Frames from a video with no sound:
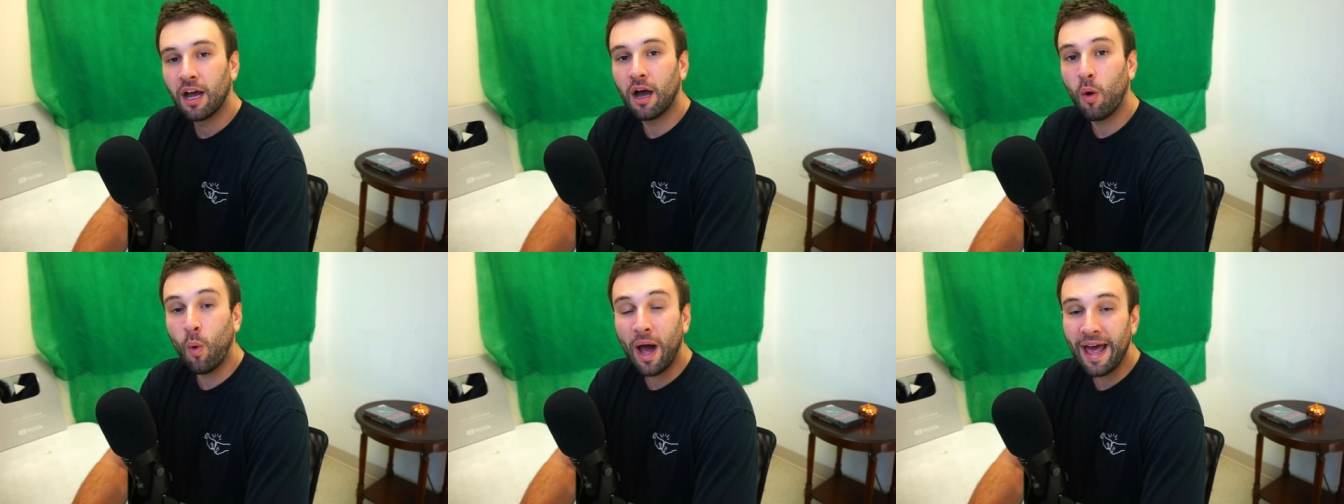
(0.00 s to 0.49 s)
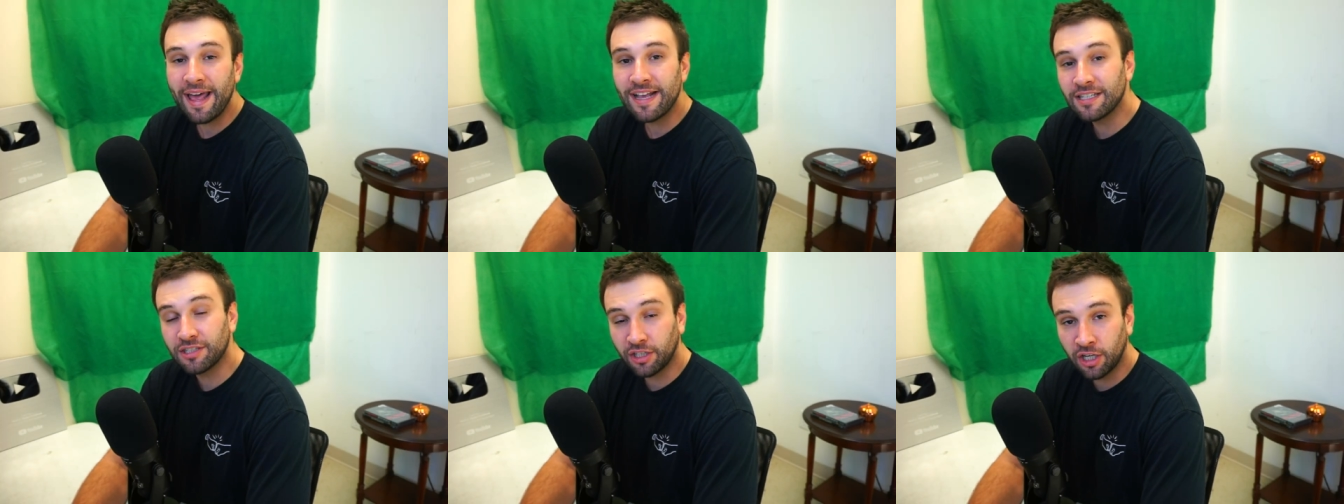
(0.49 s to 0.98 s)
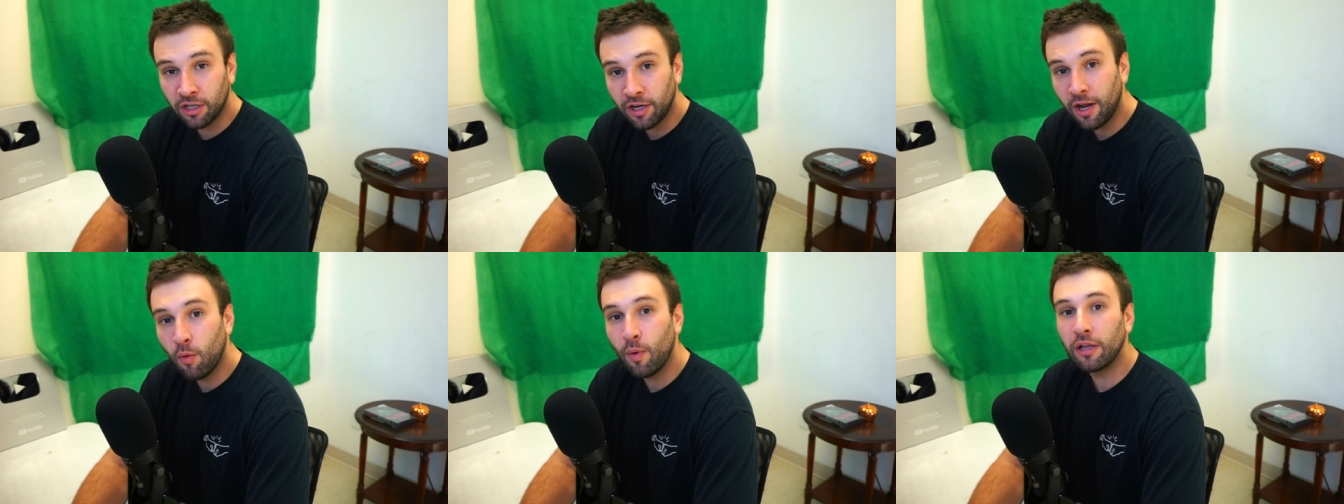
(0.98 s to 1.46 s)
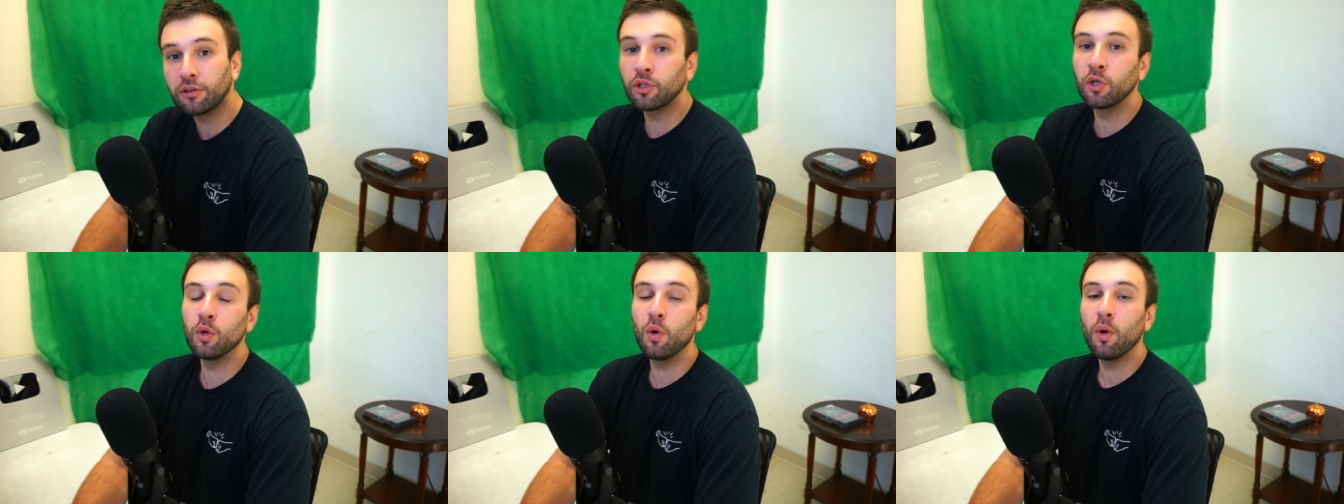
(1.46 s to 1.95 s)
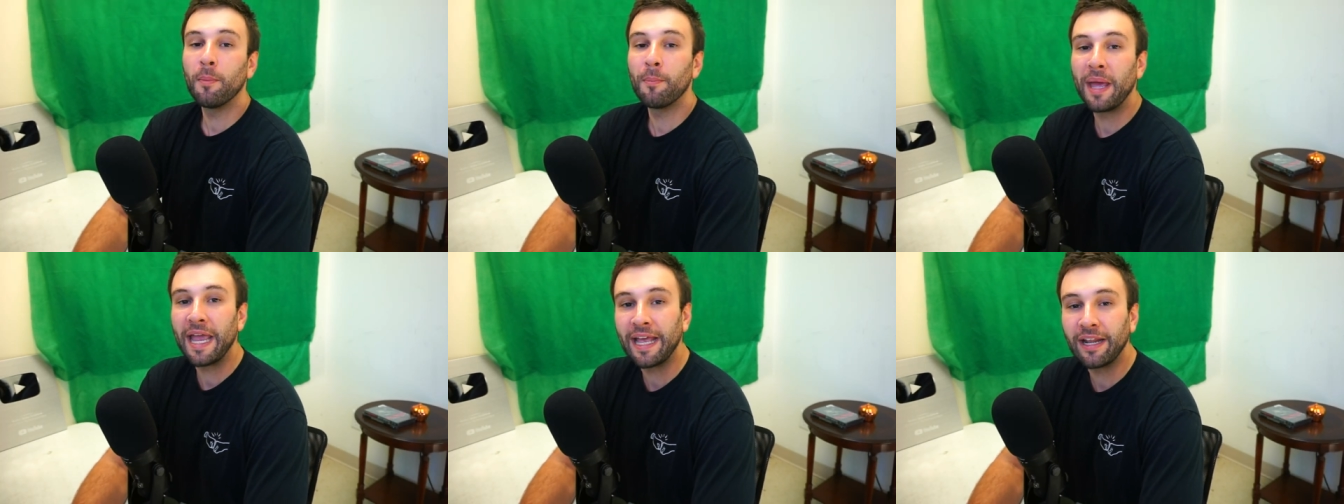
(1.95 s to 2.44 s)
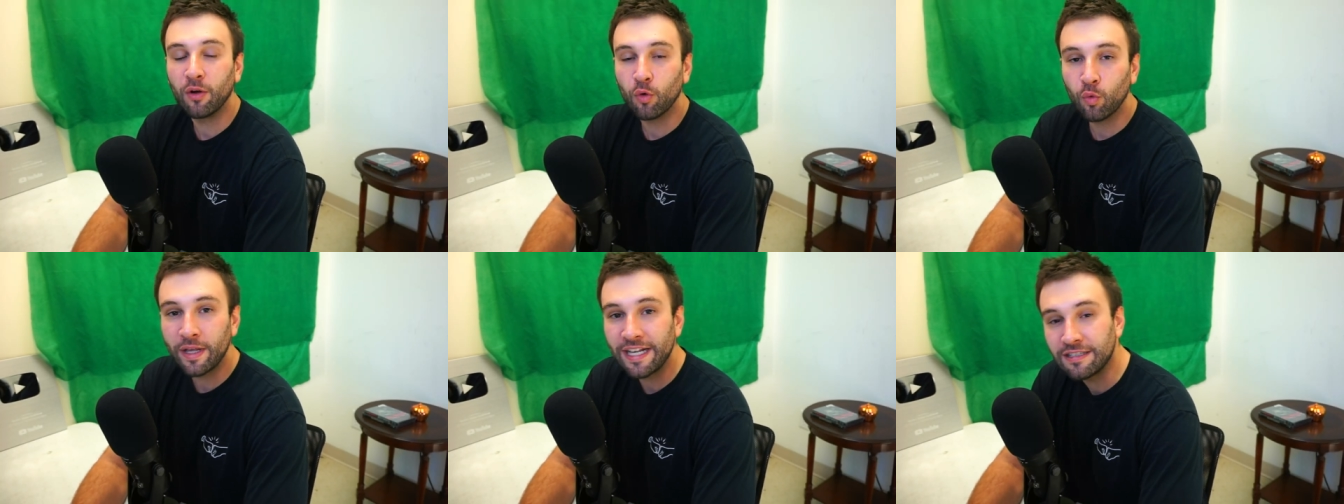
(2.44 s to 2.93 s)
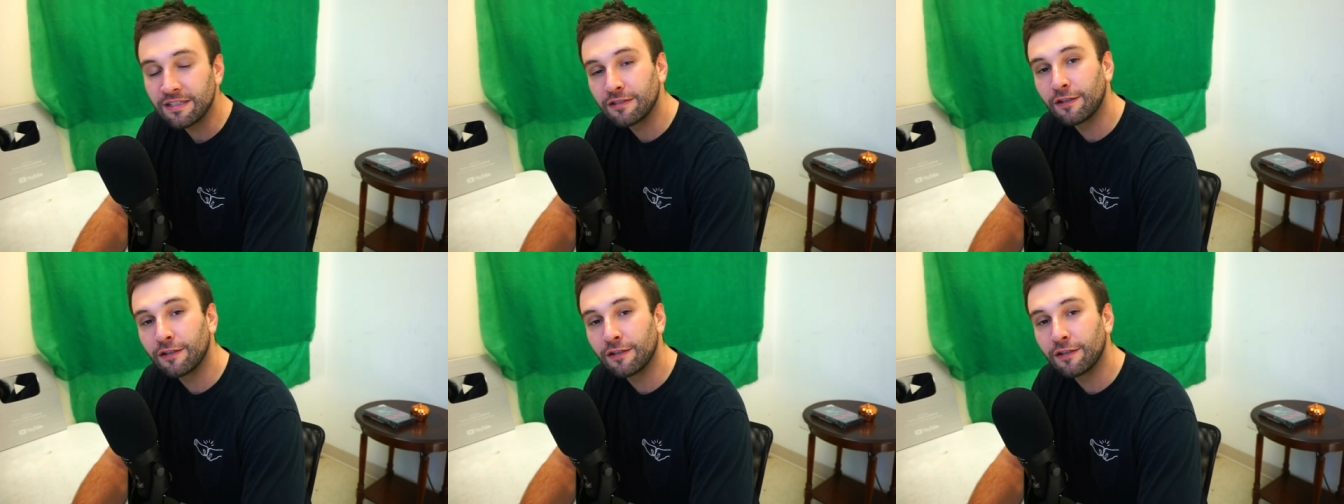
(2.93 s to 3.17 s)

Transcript: Uh, why is this occurring? Well, two main reasons.